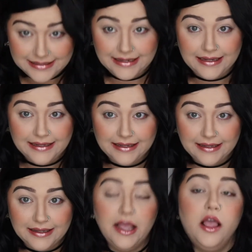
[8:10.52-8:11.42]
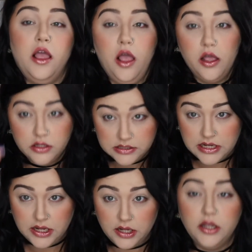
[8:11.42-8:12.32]
Ding,
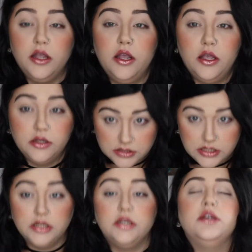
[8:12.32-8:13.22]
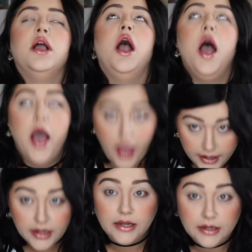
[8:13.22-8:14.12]
ding, ding,
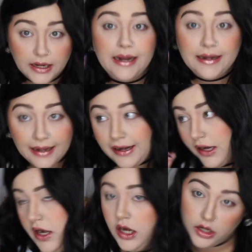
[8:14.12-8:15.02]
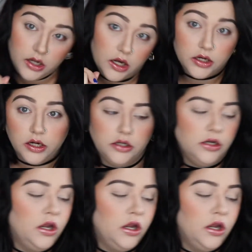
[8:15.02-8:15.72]
ding, ding, ding, ding.